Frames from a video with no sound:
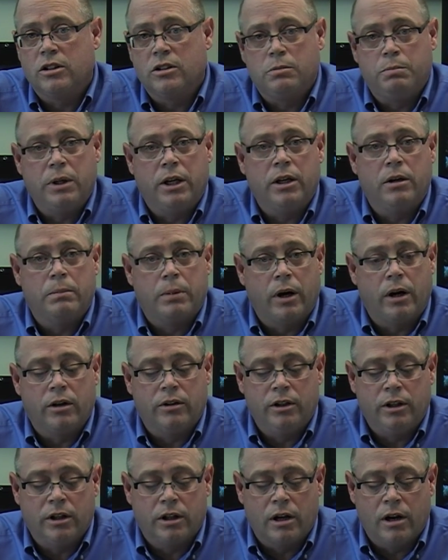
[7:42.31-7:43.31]
as big a part of
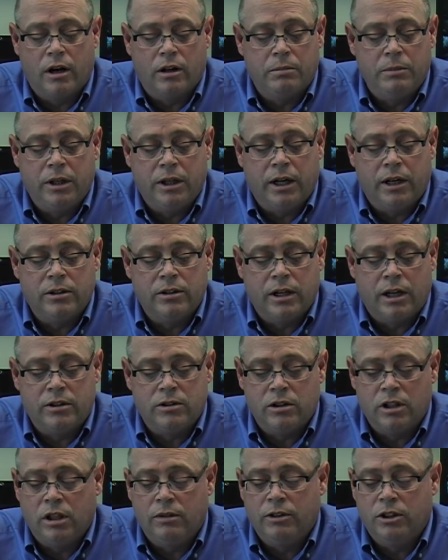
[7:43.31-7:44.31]
the economy as
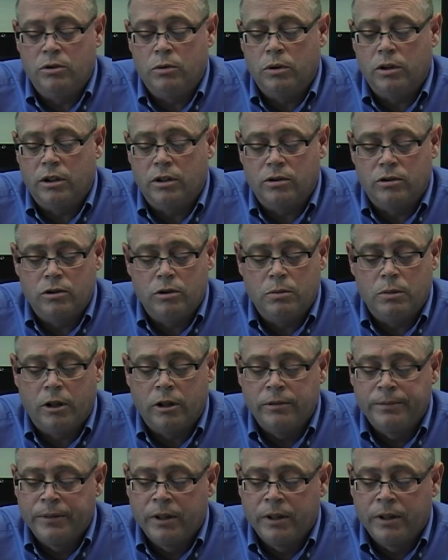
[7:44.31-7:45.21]
the individual consumer.